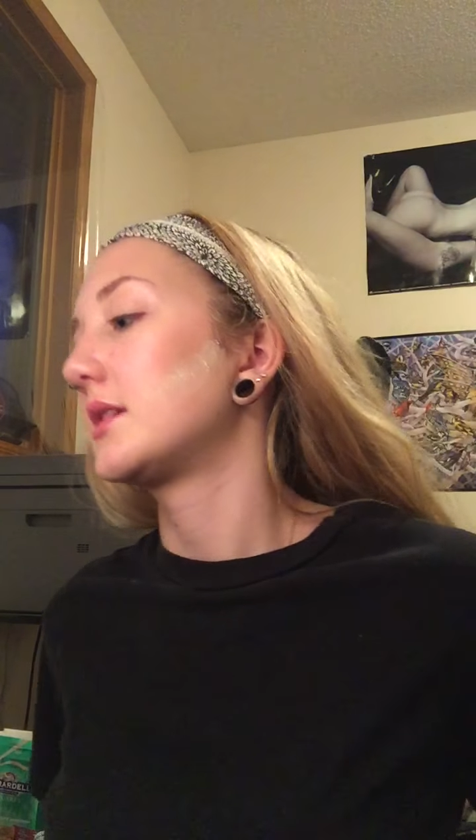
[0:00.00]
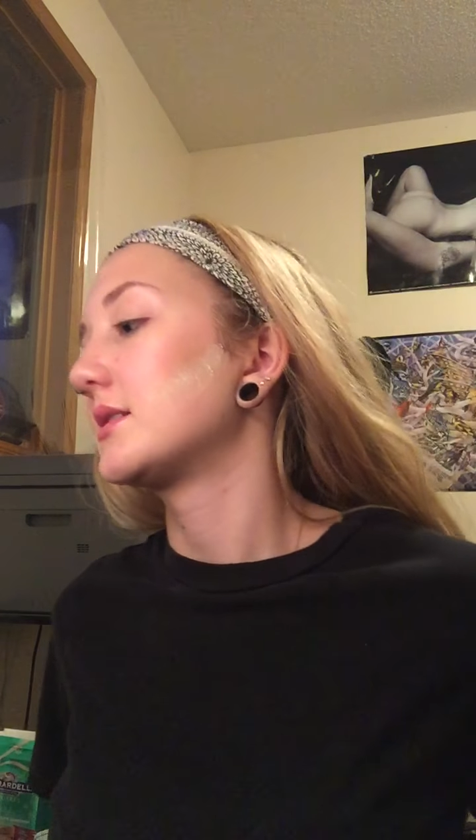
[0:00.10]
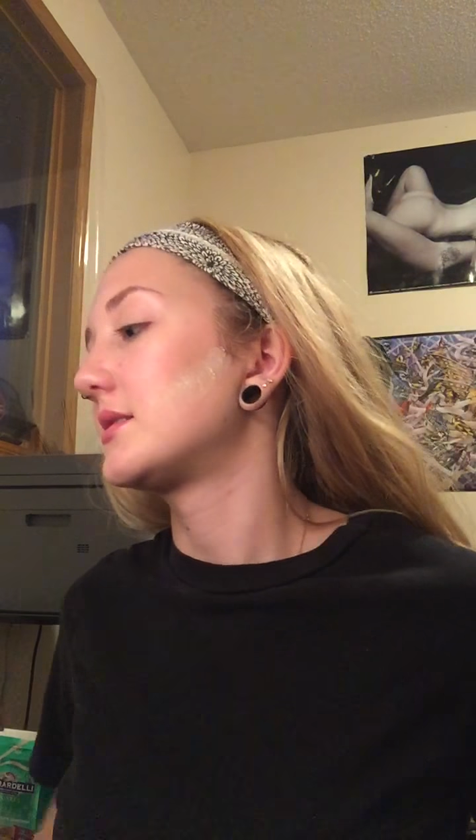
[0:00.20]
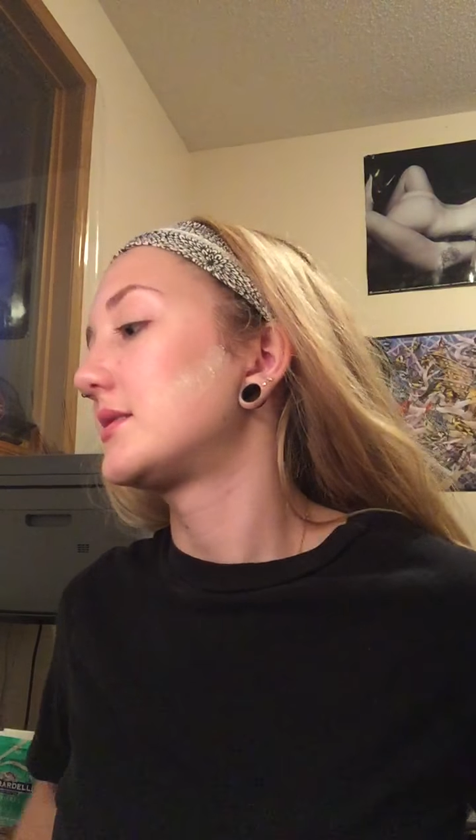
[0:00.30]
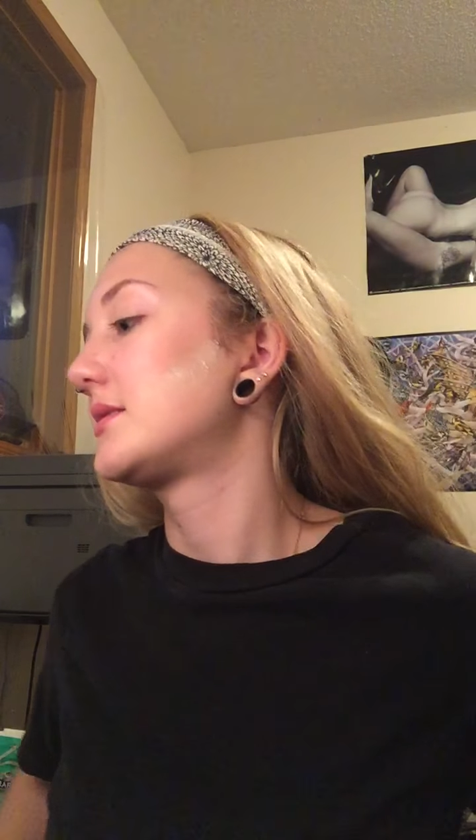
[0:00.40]

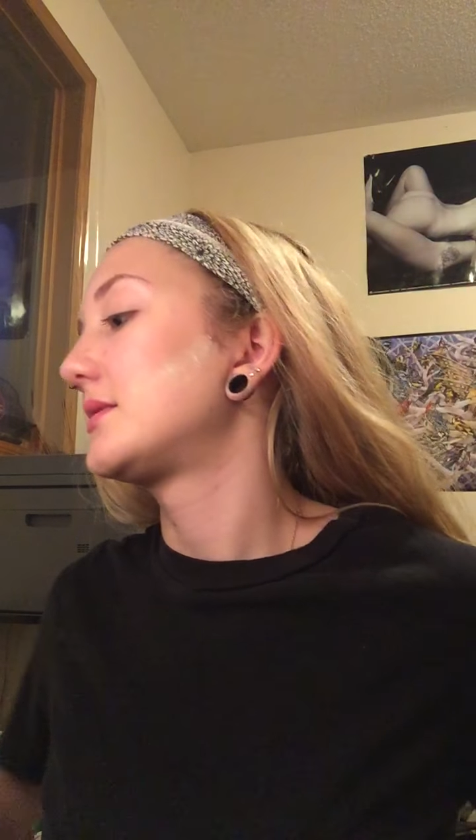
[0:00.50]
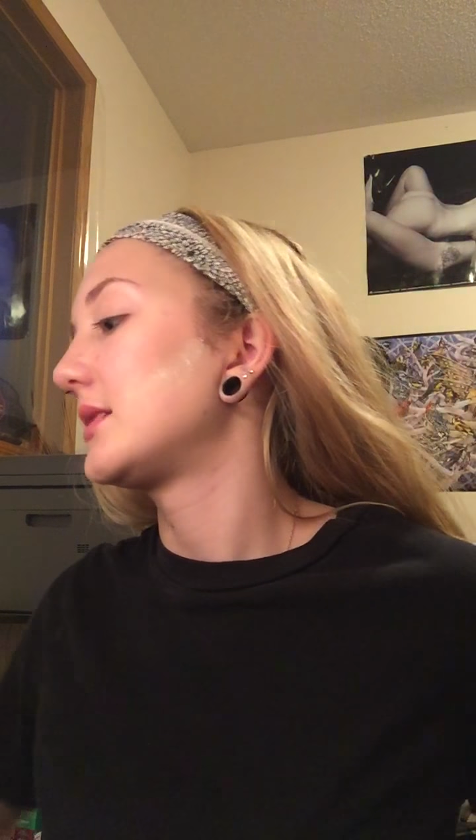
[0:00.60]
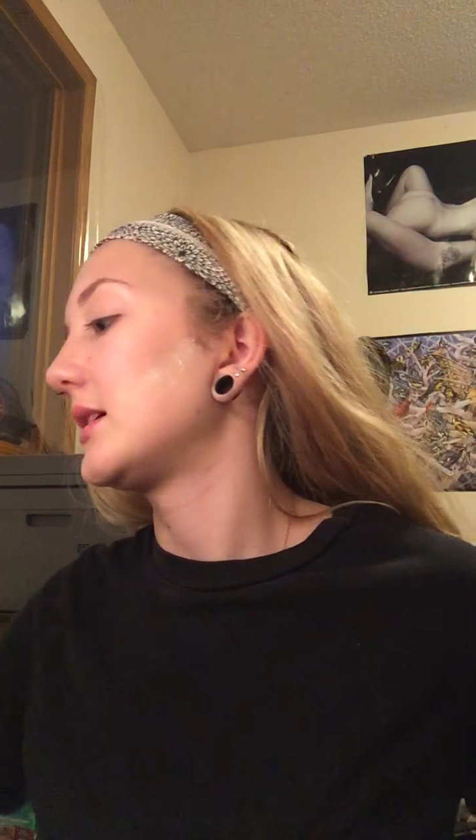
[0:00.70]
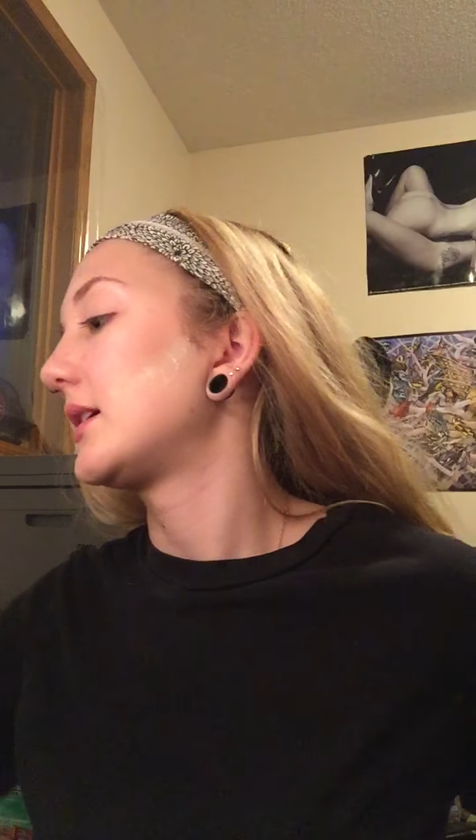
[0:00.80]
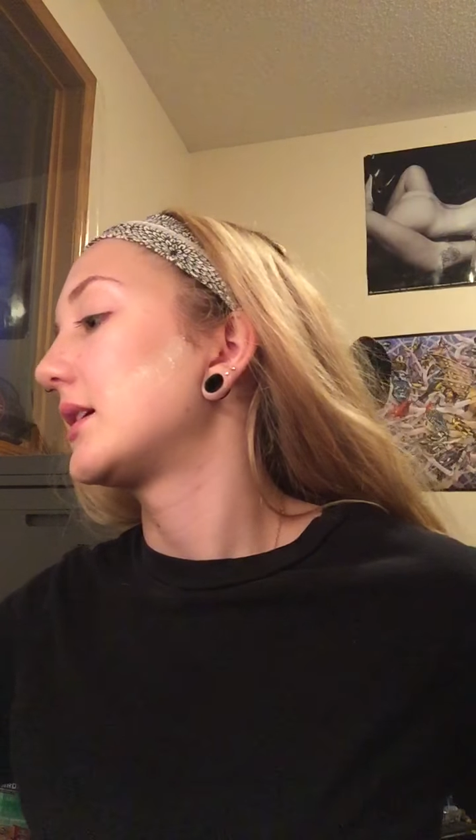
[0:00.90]
that
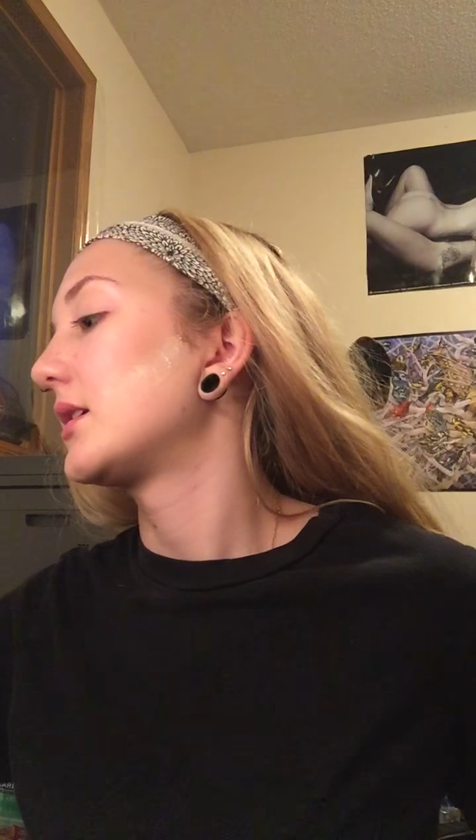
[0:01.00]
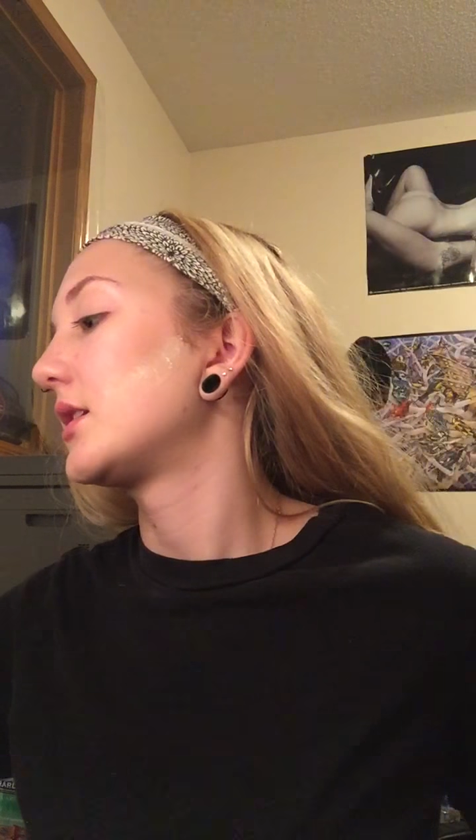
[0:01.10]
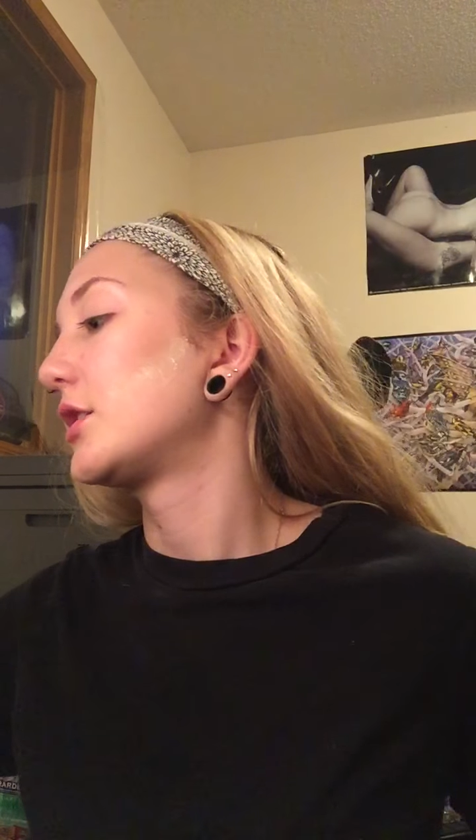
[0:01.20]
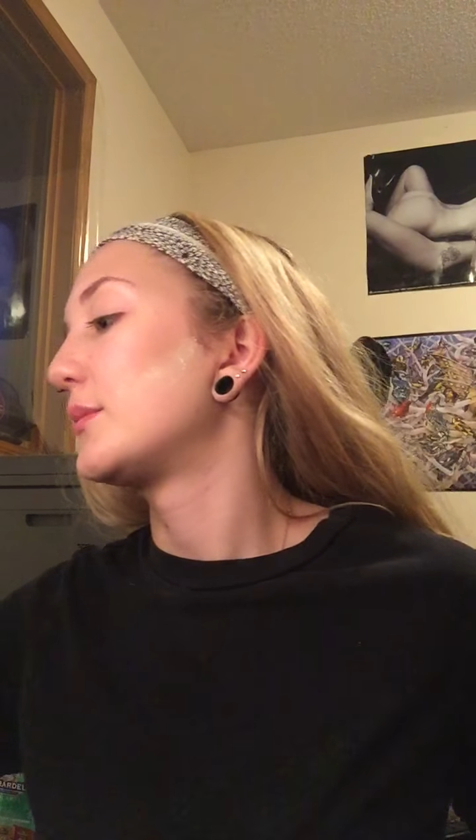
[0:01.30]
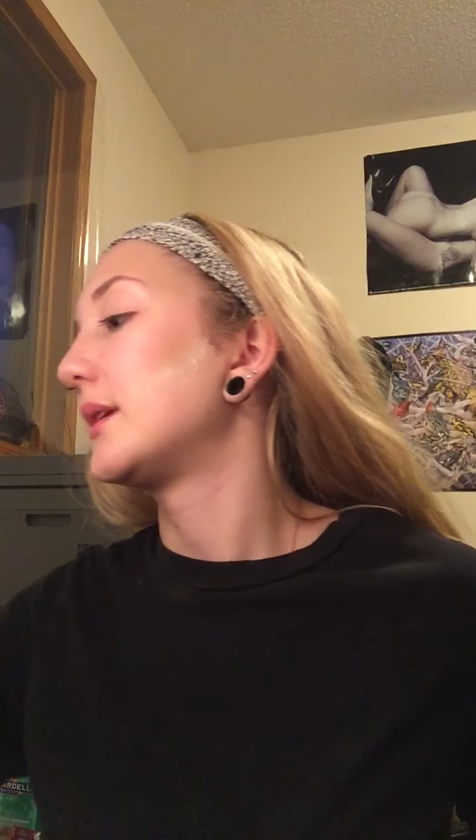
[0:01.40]
sink in a
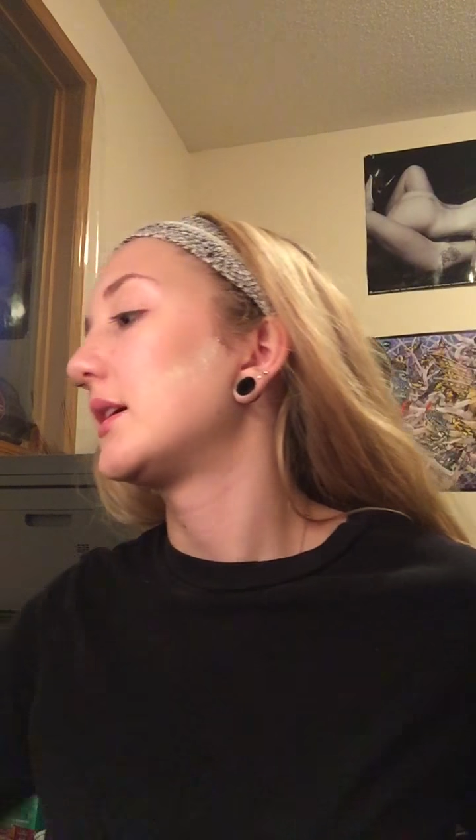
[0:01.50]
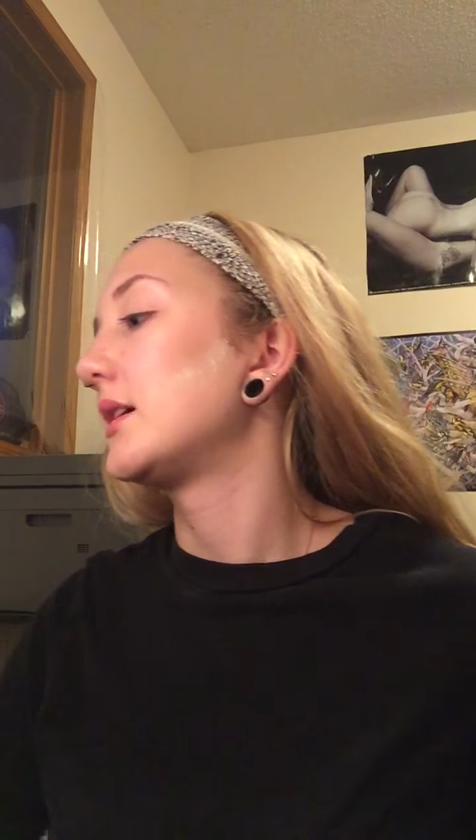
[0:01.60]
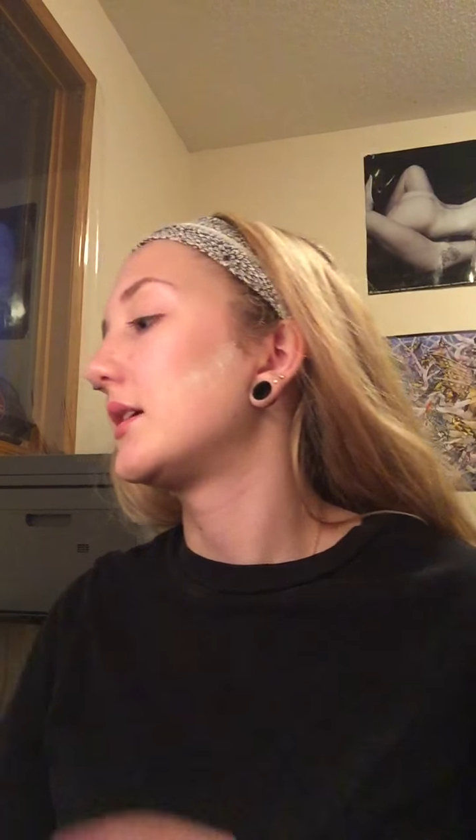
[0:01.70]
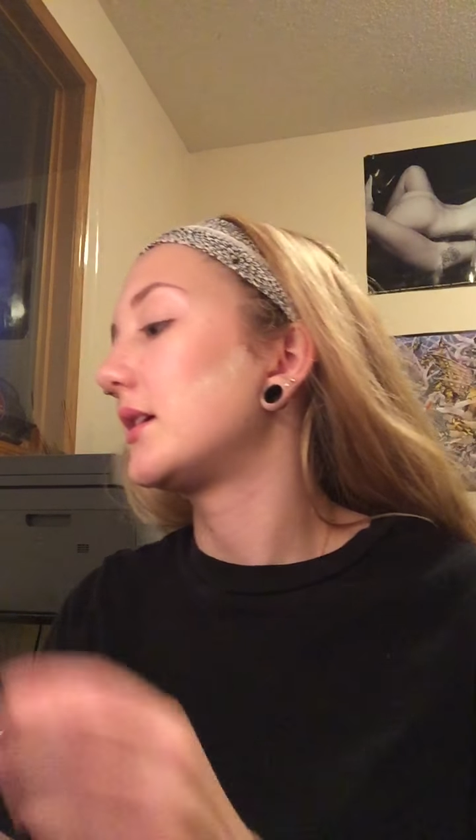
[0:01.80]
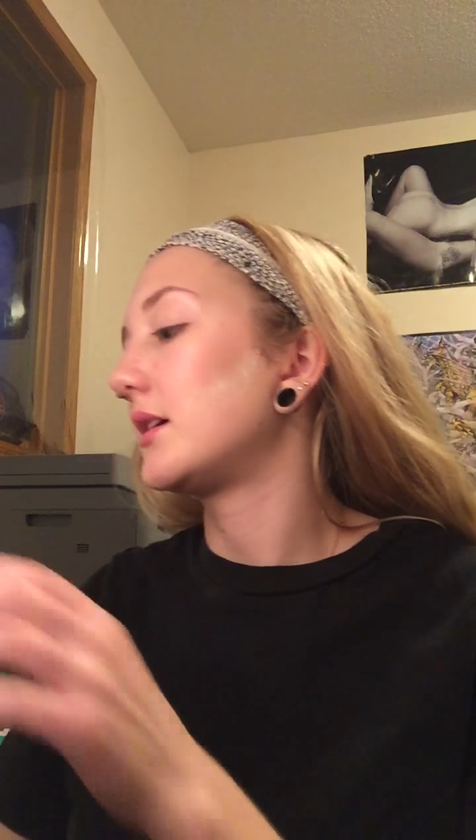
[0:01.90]
little
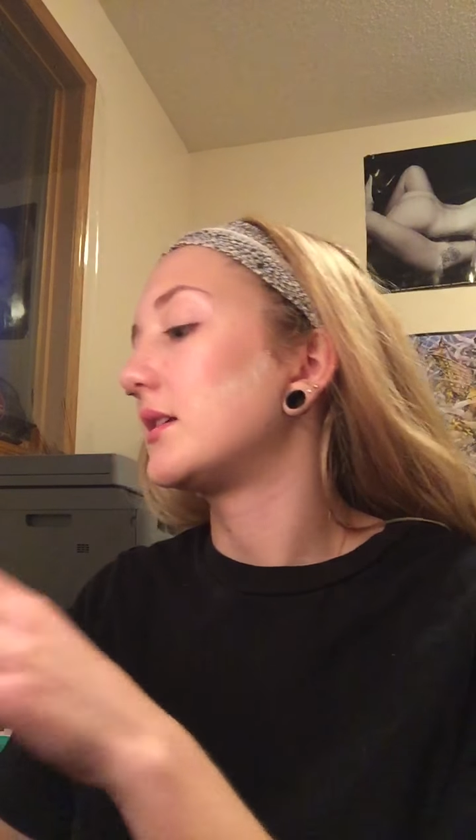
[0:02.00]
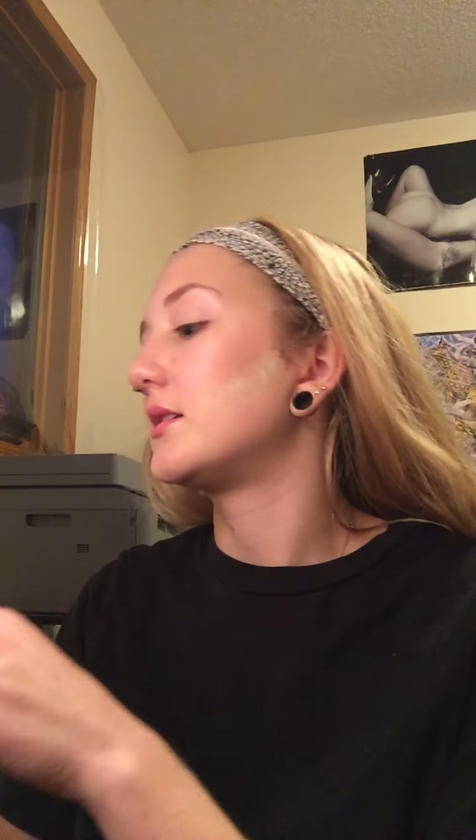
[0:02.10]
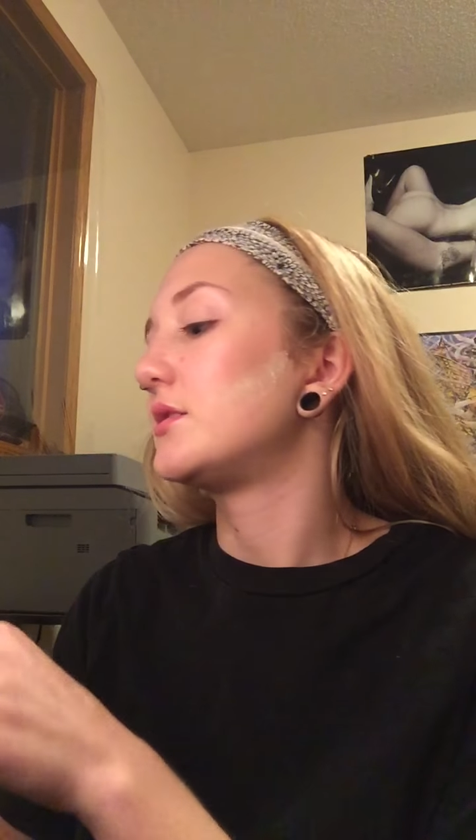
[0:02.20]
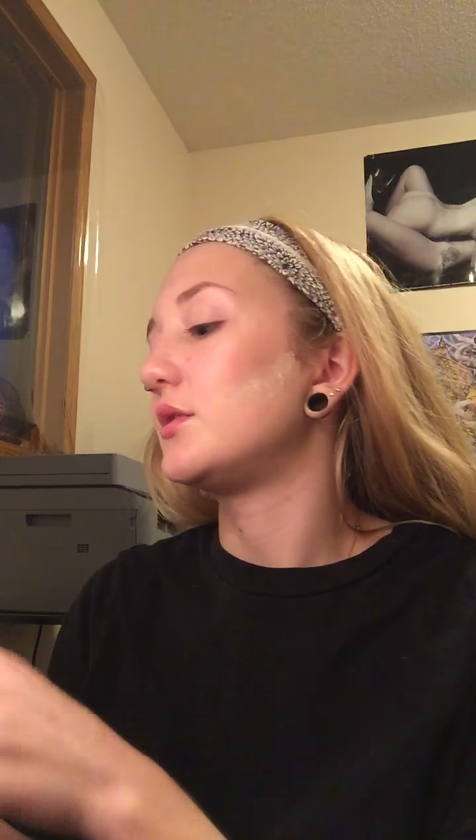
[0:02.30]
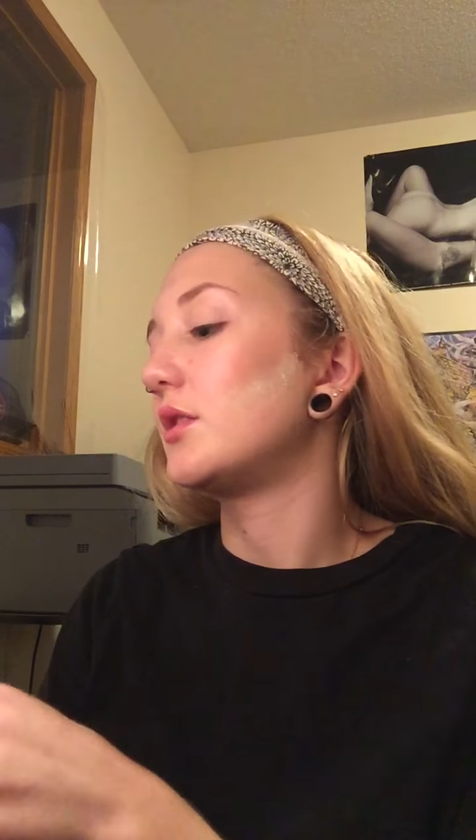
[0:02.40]
bit
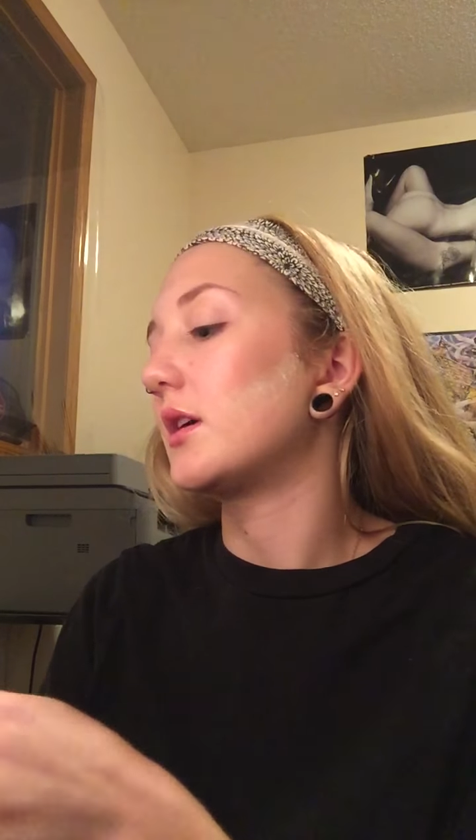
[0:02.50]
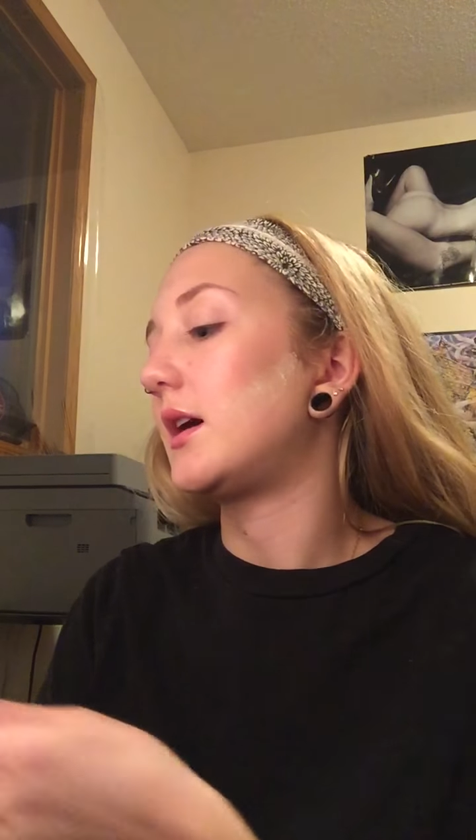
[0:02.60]
and do your